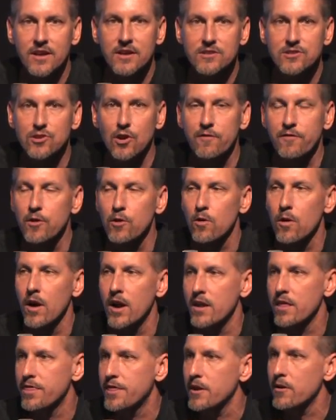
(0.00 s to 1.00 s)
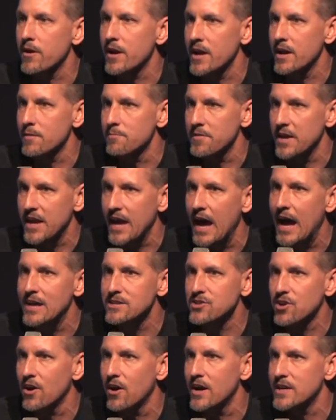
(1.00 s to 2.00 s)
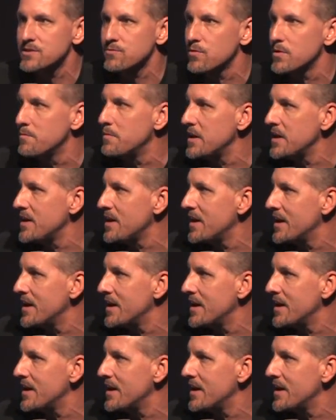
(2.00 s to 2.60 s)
So if you were on Ethereum, the gas cost would be